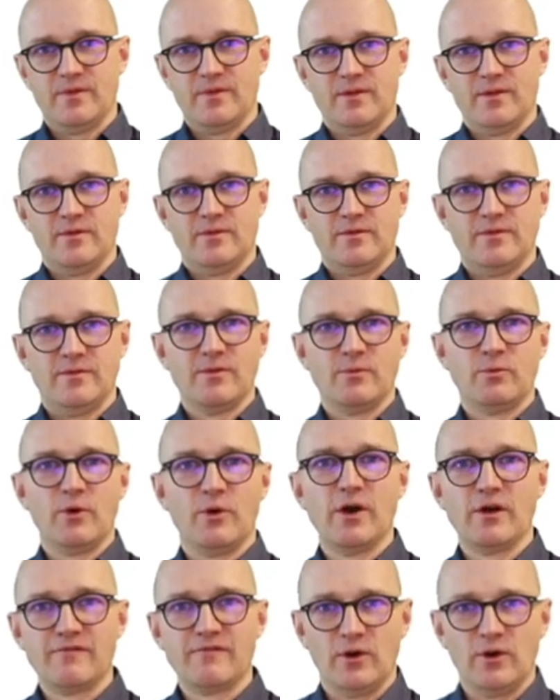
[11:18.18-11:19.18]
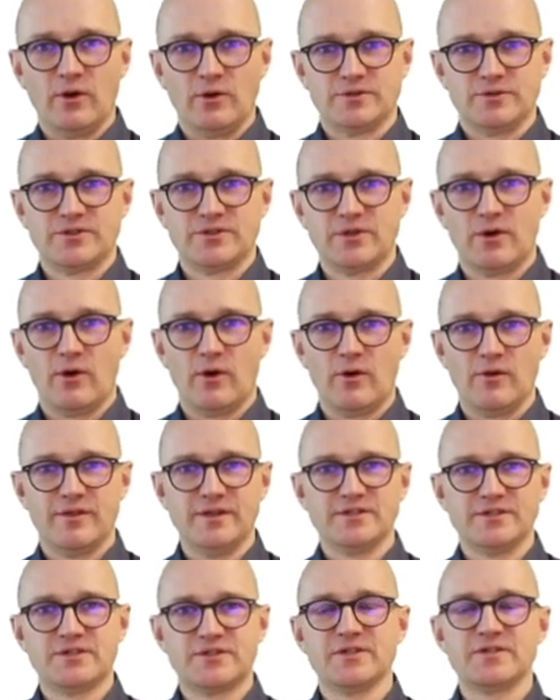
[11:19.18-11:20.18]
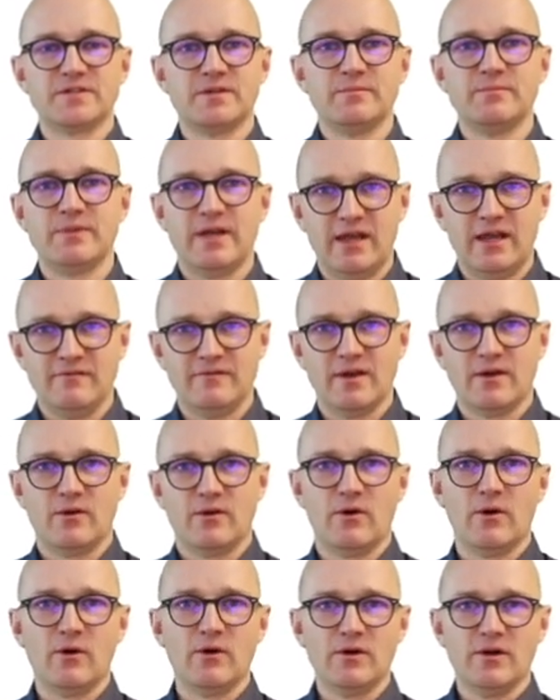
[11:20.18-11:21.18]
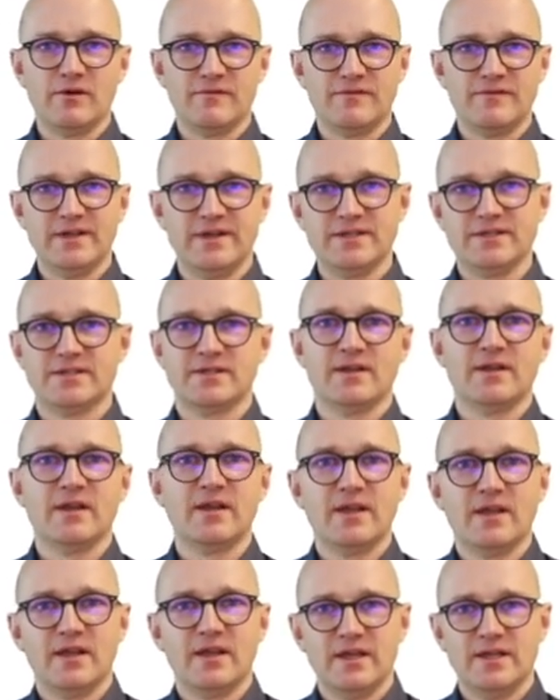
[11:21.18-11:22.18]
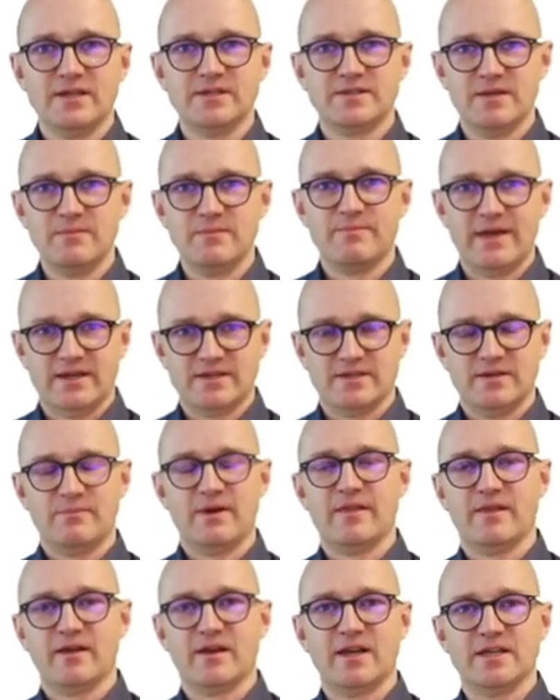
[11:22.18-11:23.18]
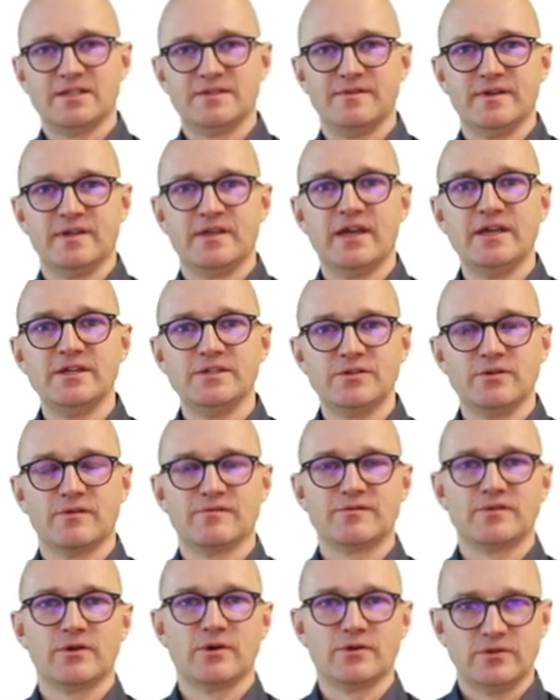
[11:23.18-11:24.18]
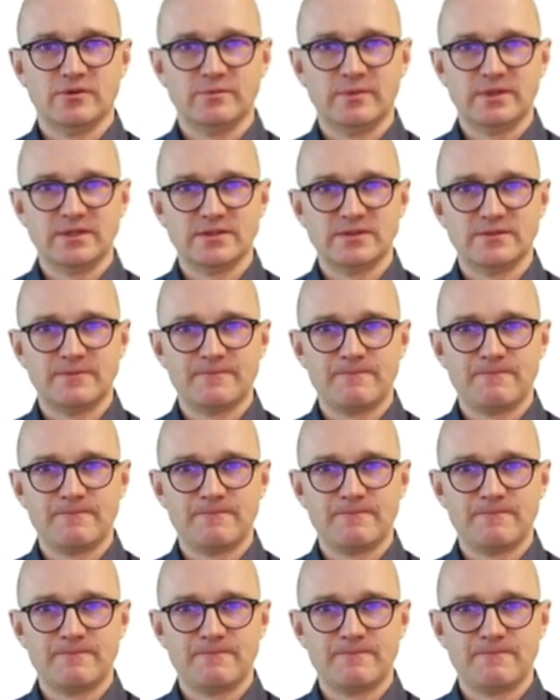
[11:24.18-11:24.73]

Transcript: workflows or the system behavior, all of this is impacted by the classification of documents.